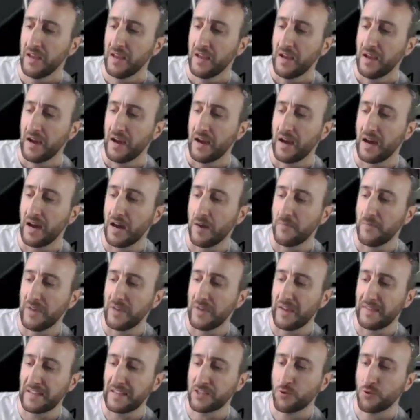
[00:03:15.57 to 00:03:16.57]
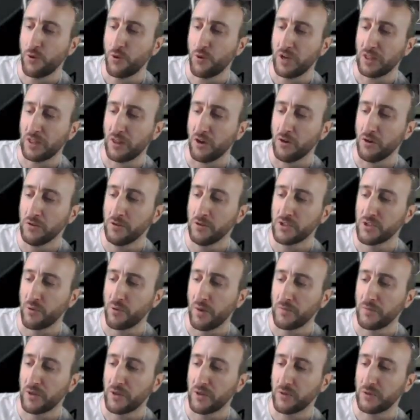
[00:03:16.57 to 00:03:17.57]
Now that's quite low, so
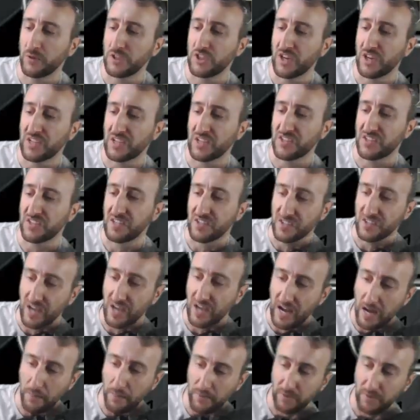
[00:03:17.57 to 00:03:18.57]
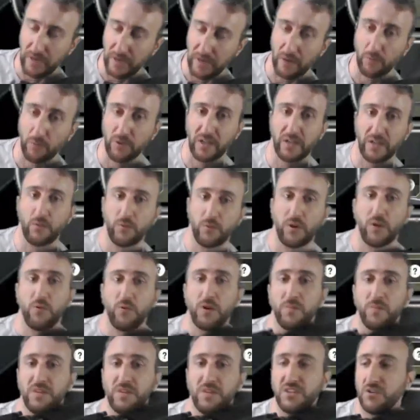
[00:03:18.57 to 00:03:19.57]
I'm going to adjust this up. Now really what I
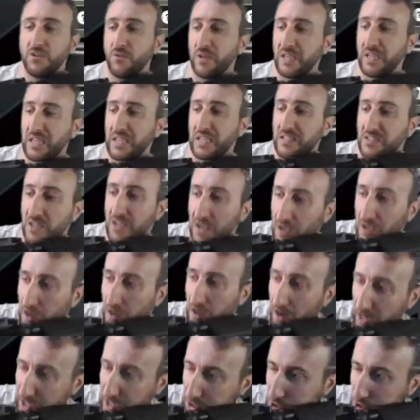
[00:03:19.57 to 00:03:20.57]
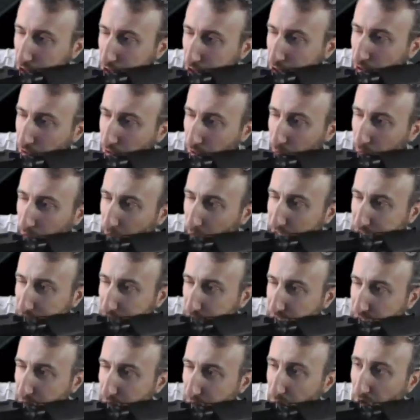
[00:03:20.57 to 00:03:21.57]
want to be doing is I can turn on the red
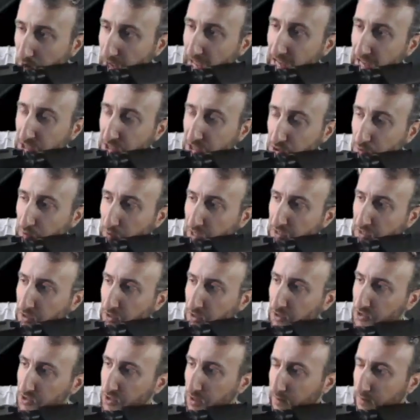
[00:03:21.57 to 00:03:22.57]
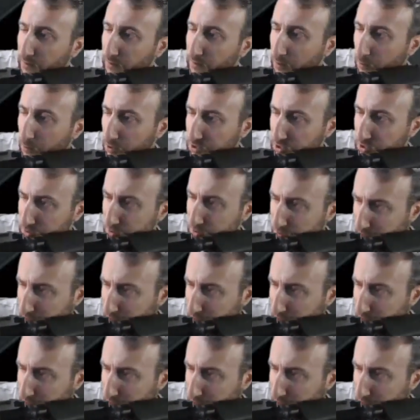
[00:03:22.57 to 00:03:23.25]
dot in my actual red dot sight if I want to,